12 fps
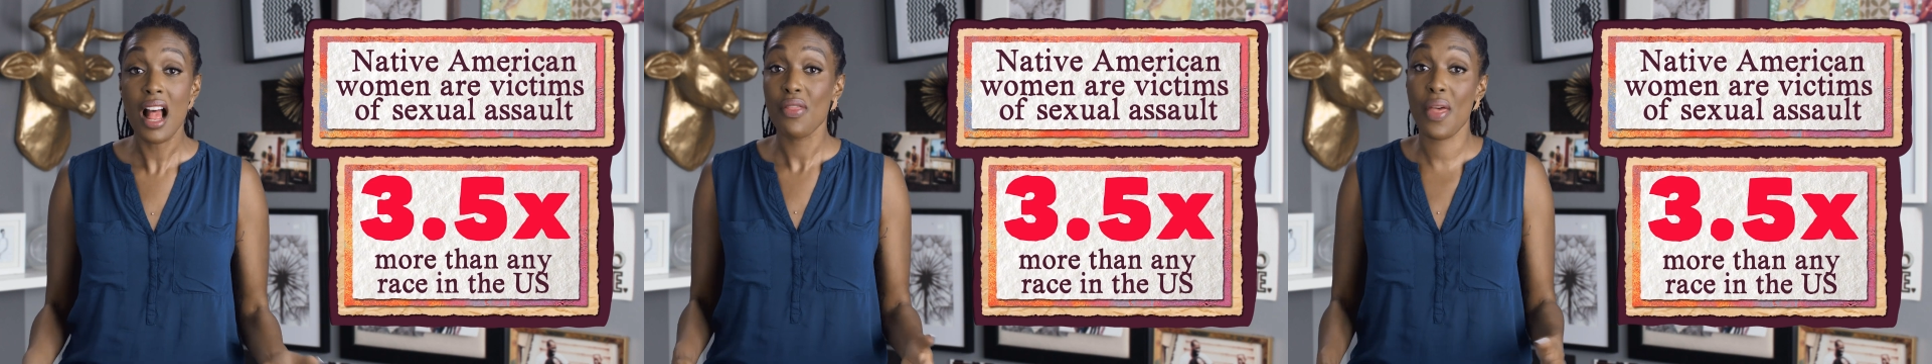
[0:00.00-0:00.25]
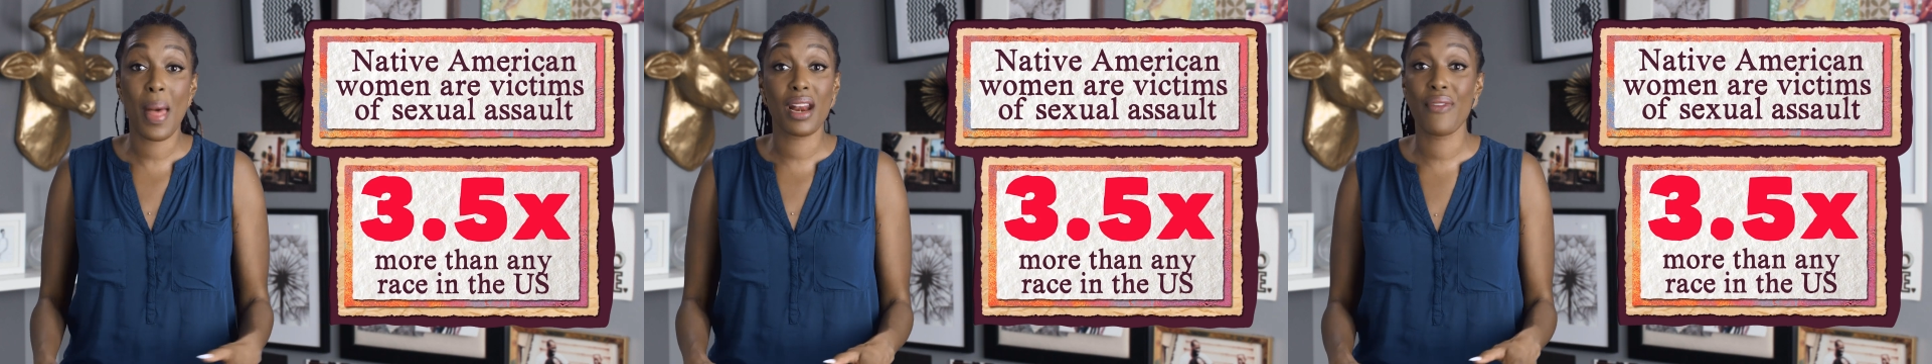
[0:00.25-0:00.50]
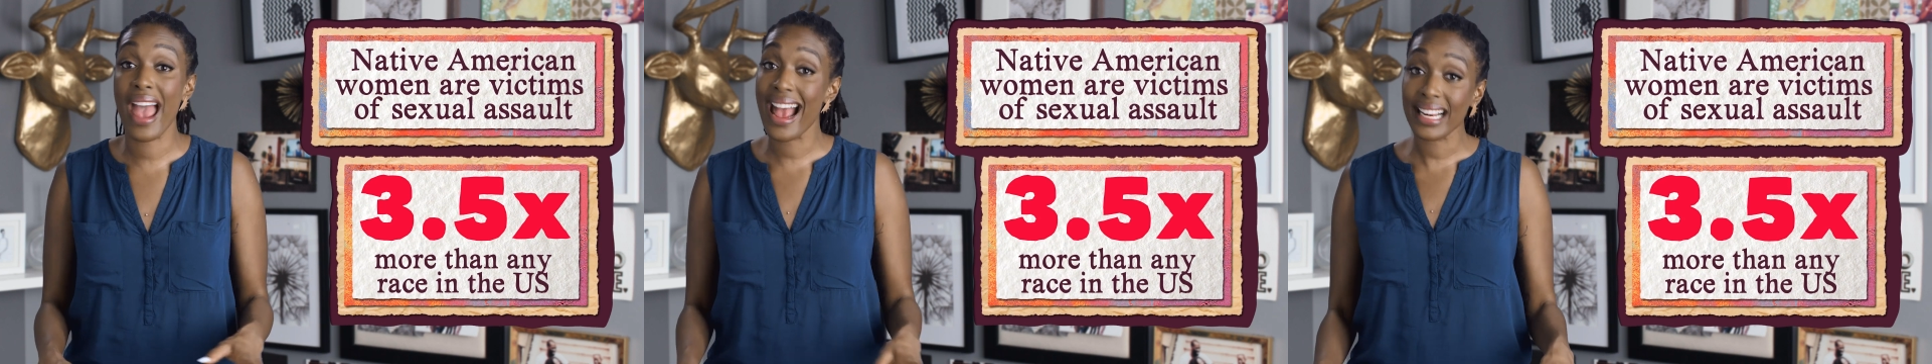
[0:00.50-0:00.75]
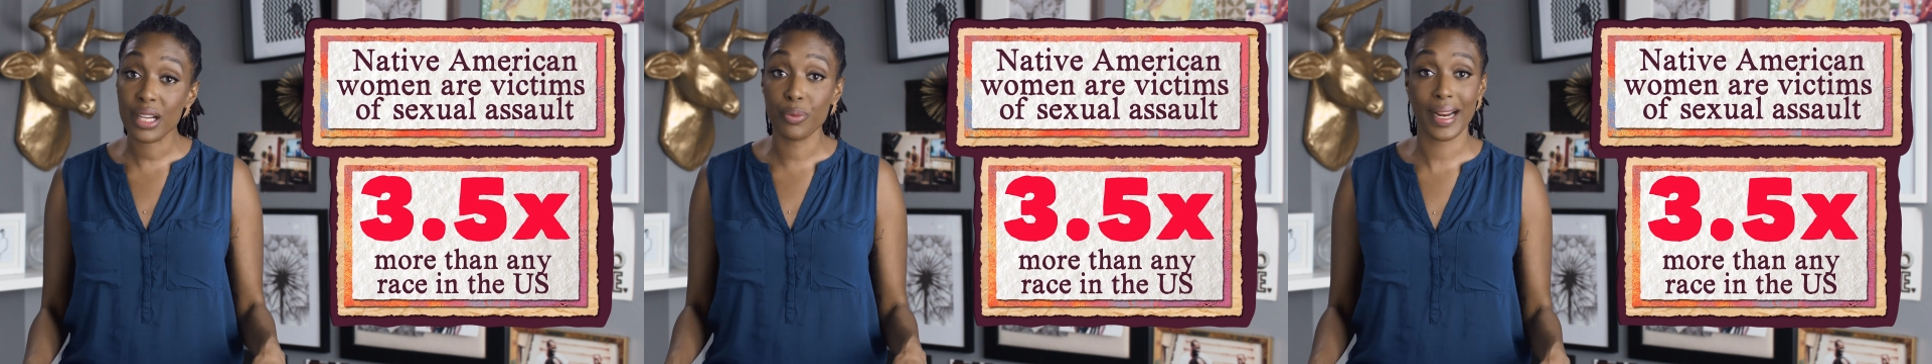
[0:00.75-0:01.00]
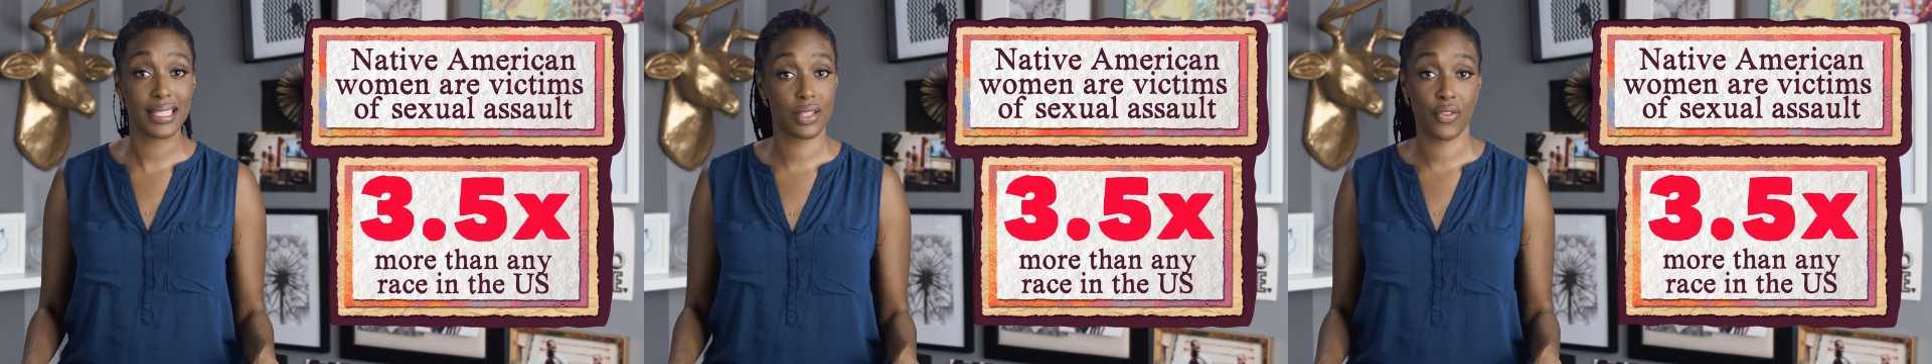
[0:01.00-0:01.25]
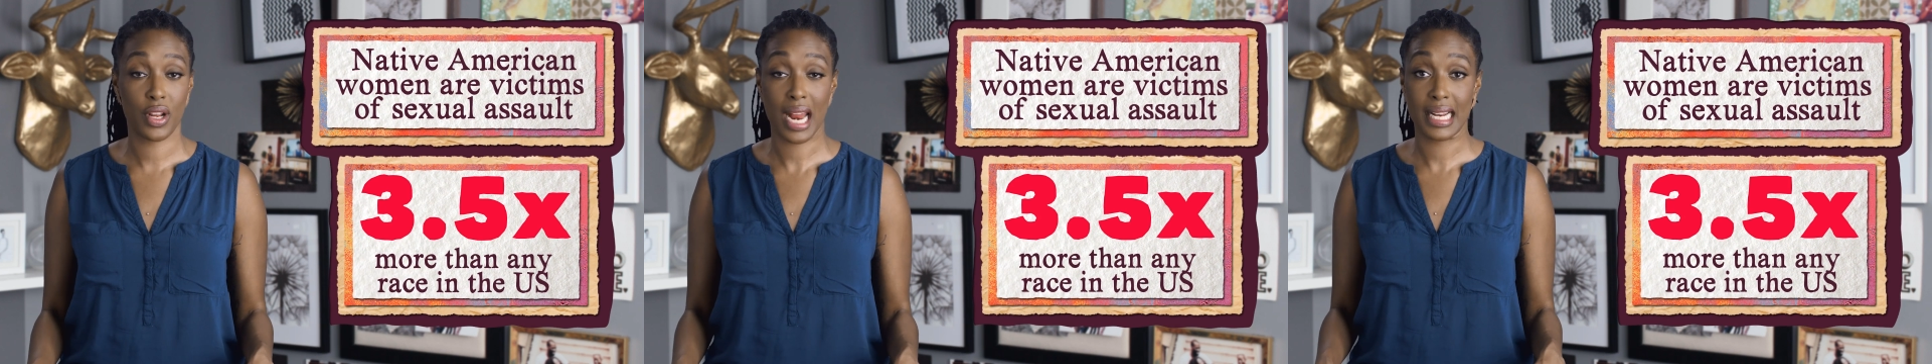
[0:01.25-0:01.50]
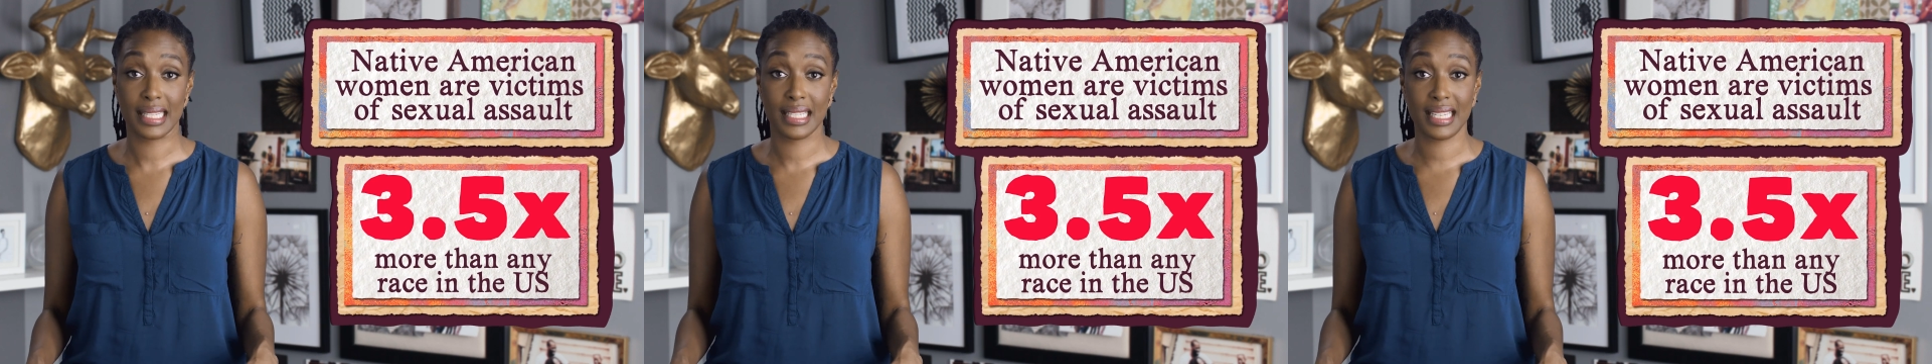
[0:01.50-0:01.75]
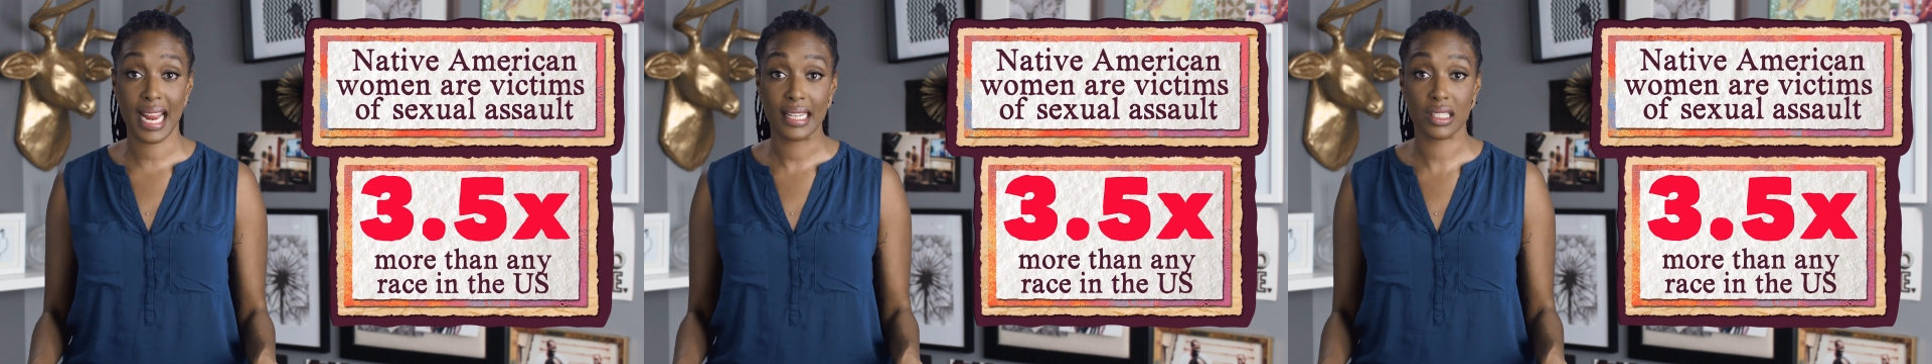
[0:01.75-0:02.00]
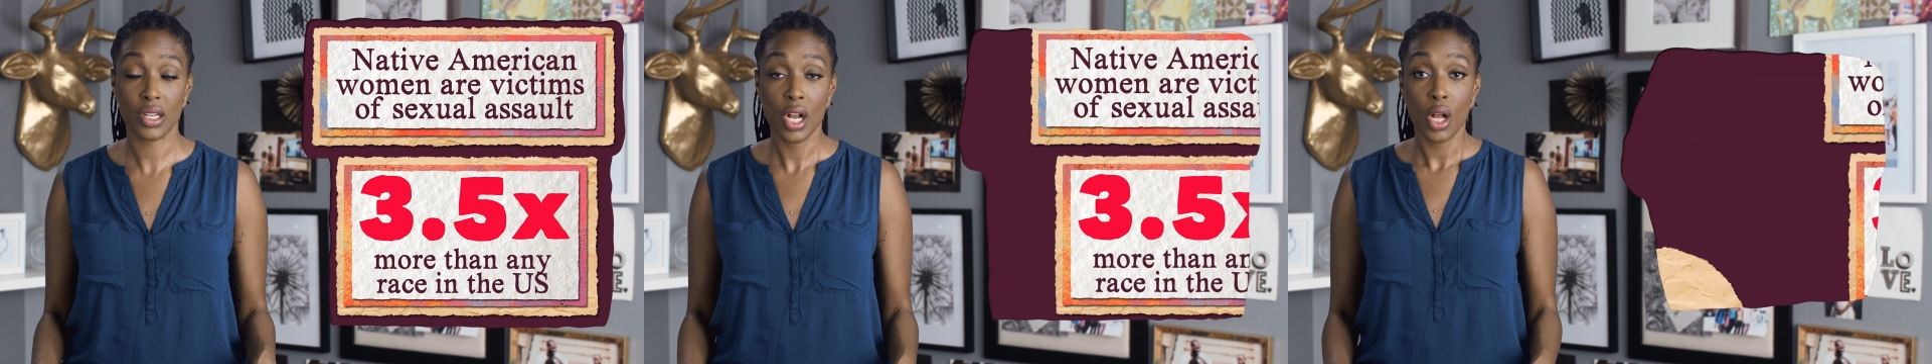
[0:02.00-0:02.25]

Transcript: than that of any race in the United States,